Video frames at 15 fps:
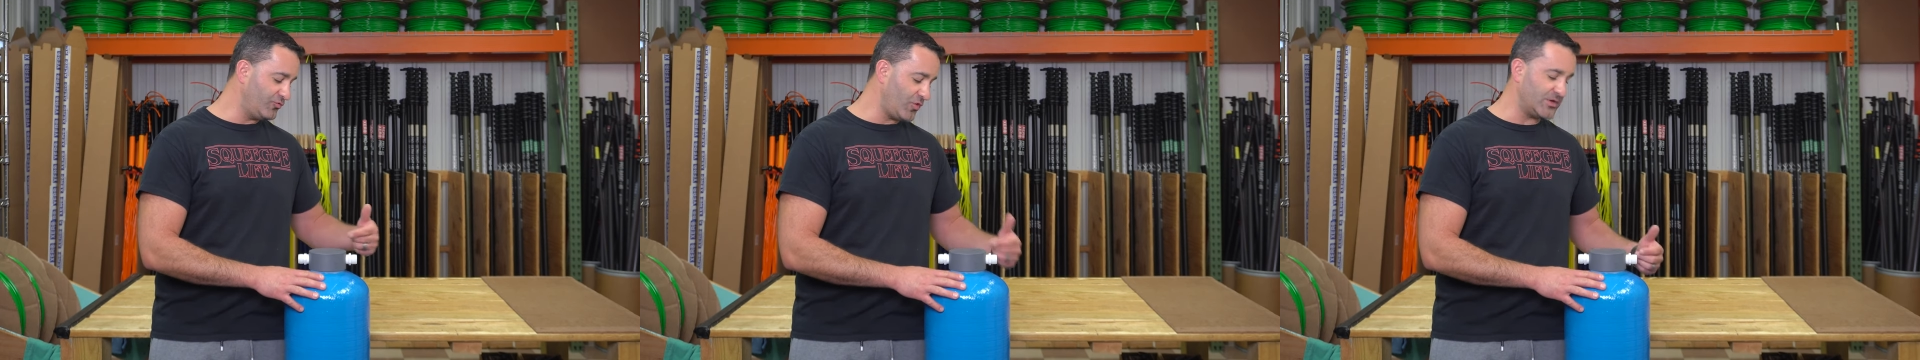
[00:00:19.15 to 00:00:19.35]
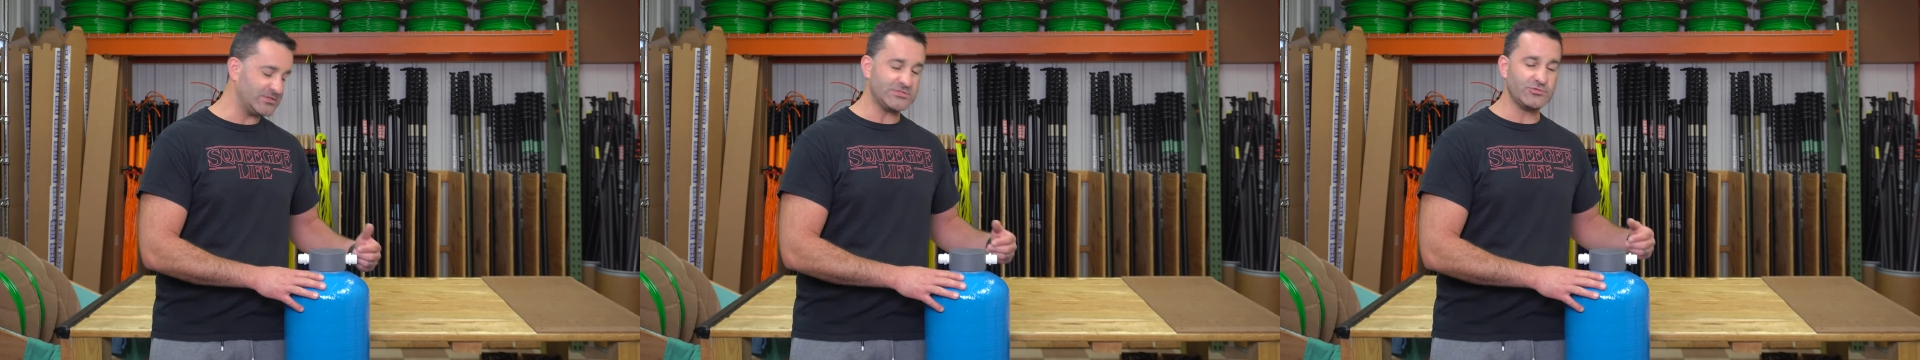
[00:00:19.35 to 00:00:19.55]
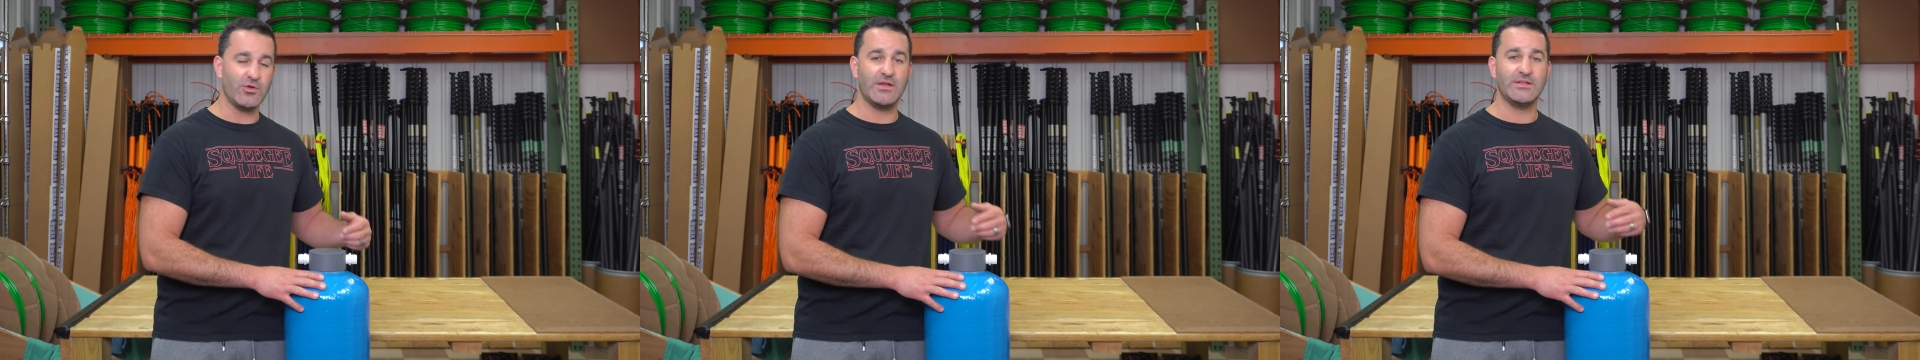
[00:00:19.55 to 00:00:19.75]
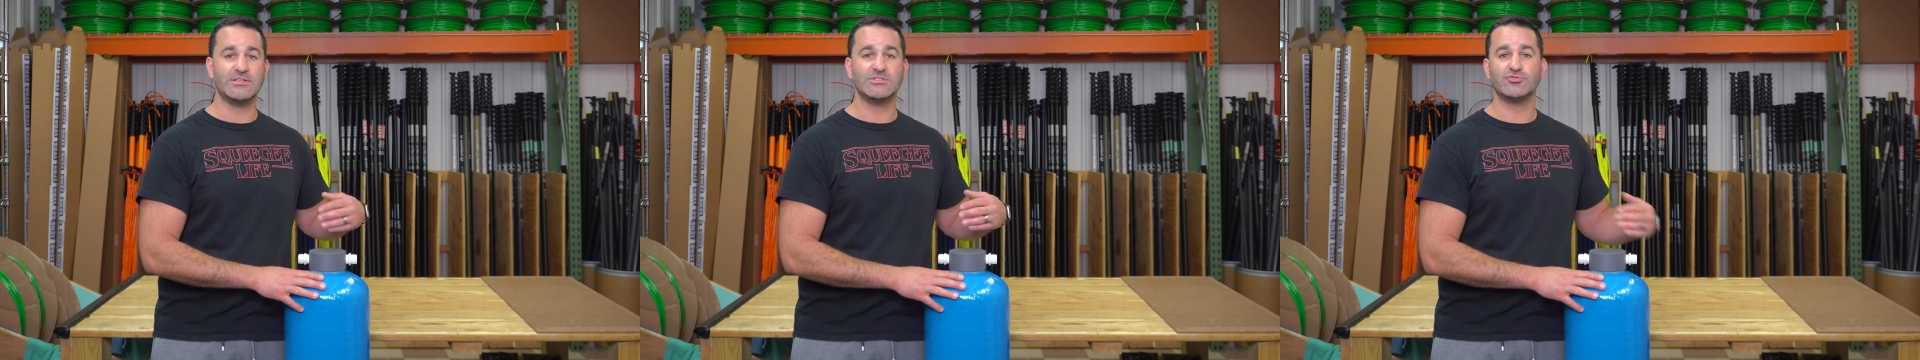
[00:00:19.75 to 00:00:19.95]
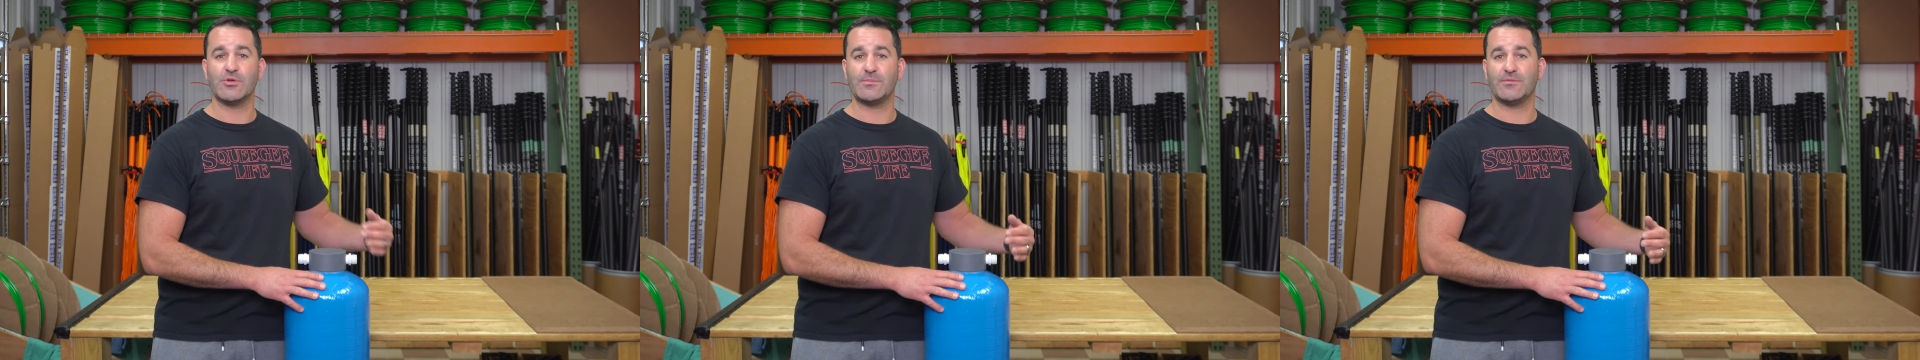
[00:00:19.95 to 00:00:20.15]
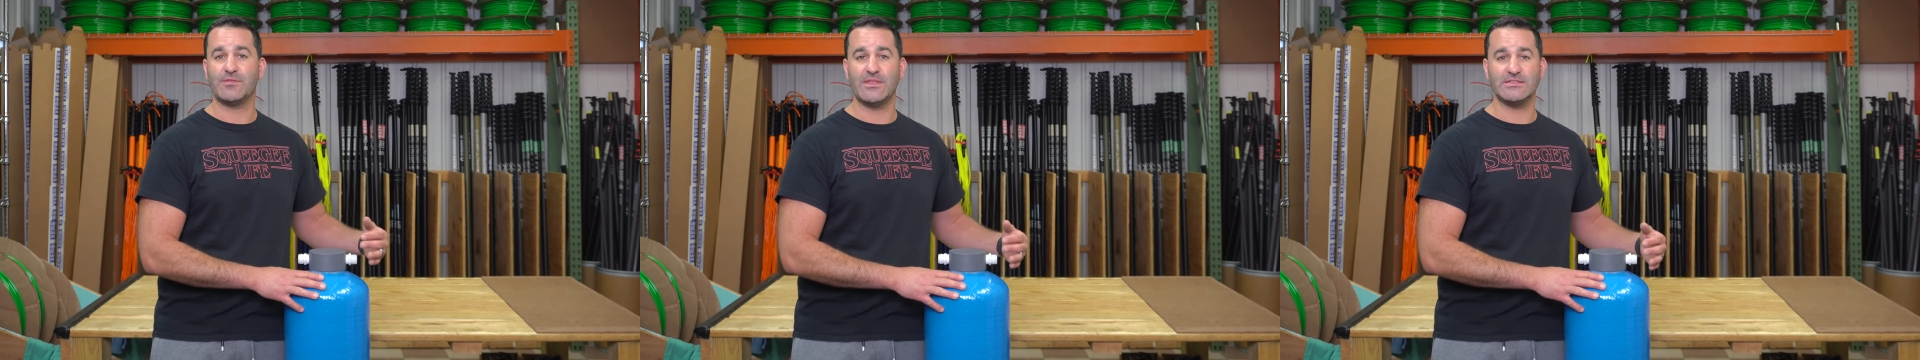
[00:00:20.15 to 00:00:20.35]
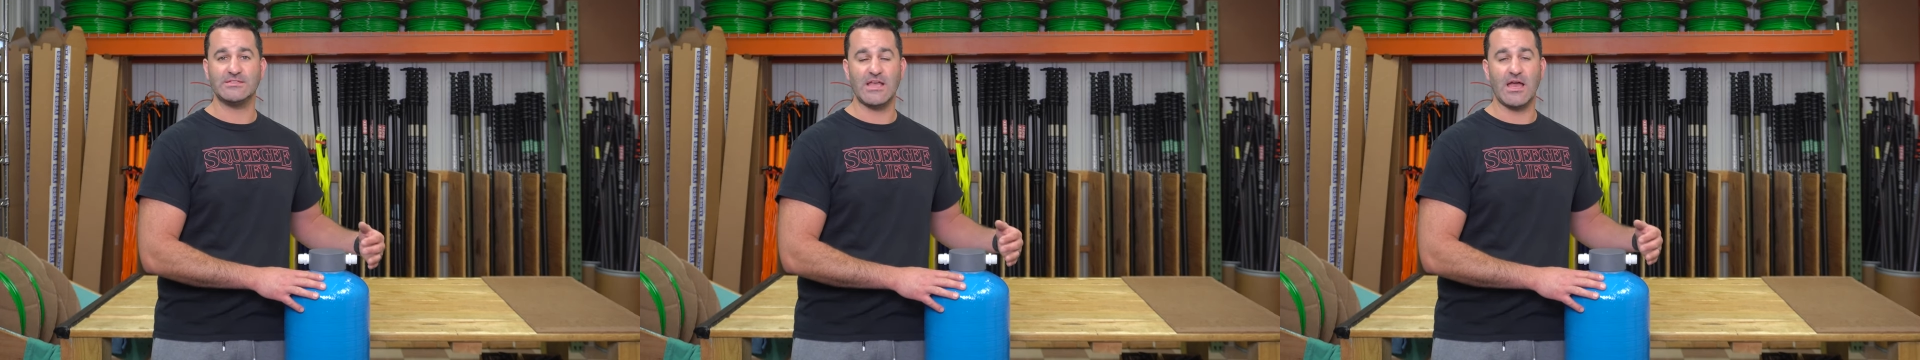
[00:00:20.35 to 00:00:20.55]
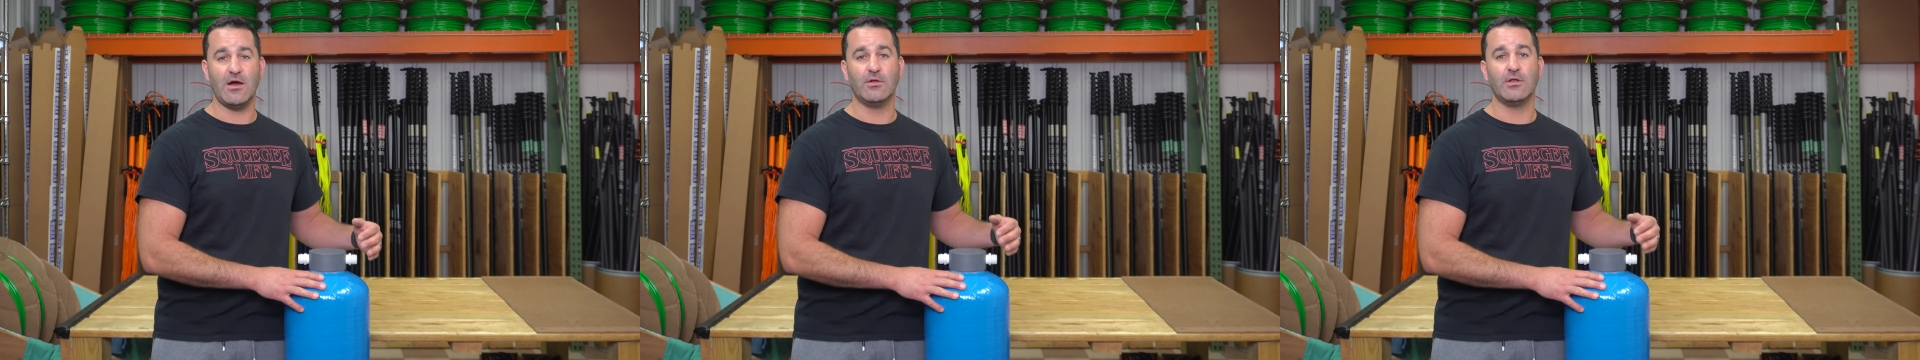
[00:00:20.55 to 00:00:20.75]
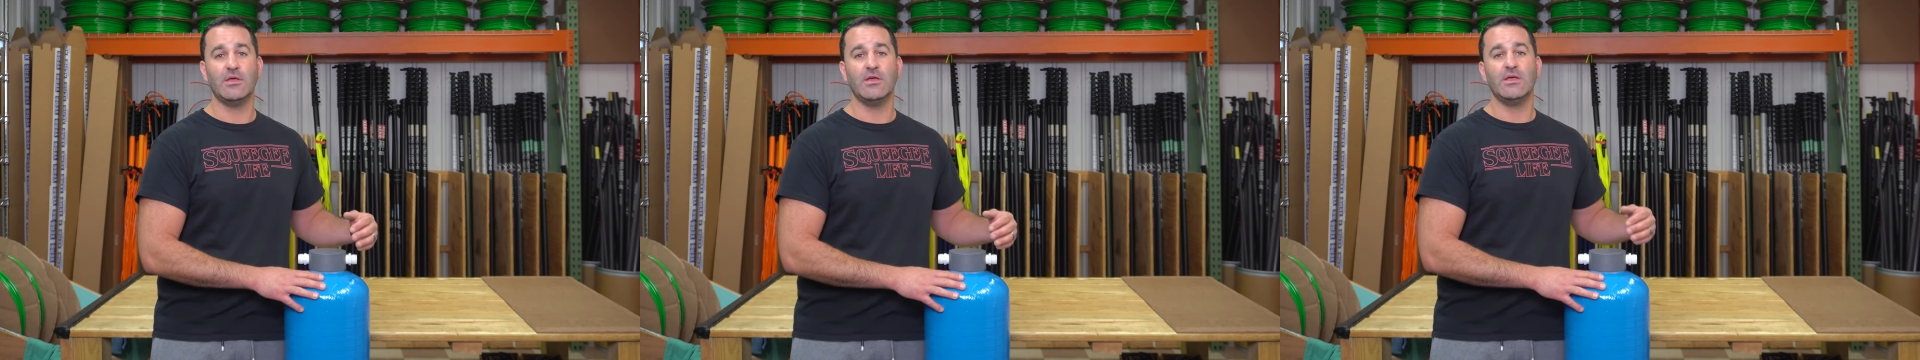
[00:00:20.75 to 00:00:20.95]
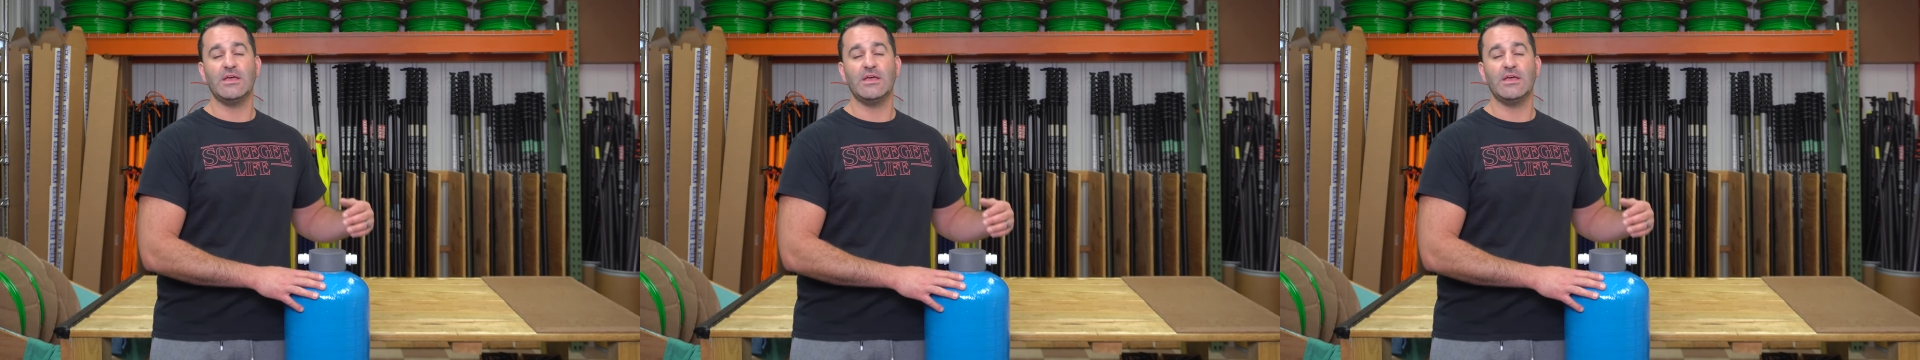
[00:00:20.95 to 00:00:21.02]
cross-thread, strip these out.